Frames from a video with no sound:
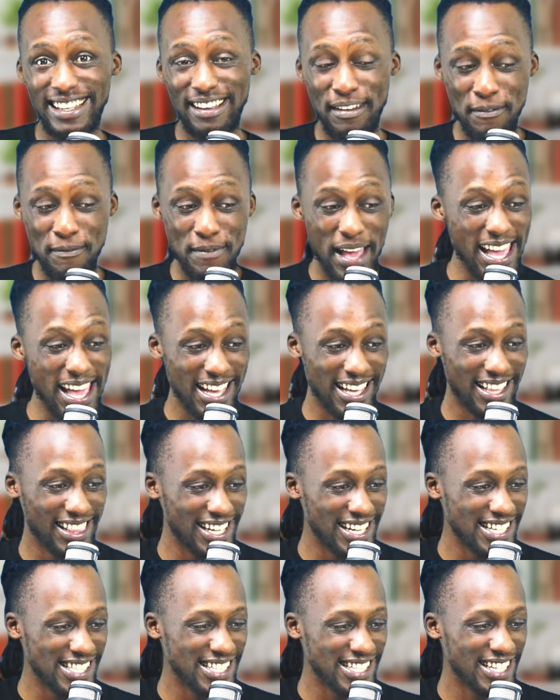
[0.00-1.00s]
make
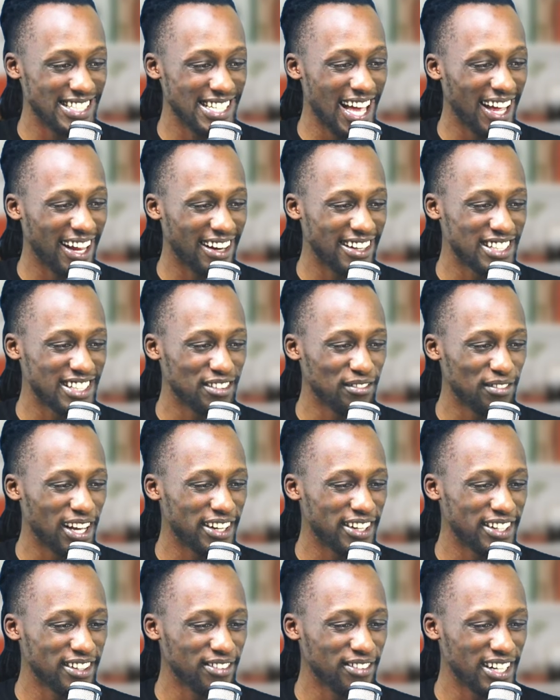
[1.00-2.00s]
this design. It's
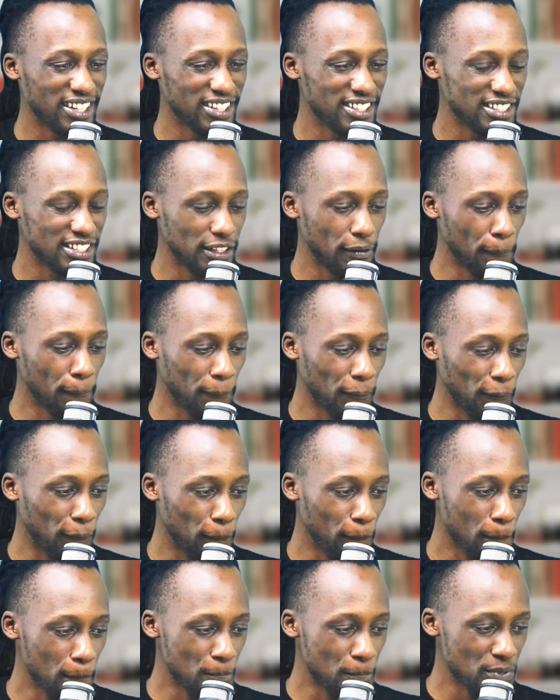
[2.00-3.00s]
very, very simple.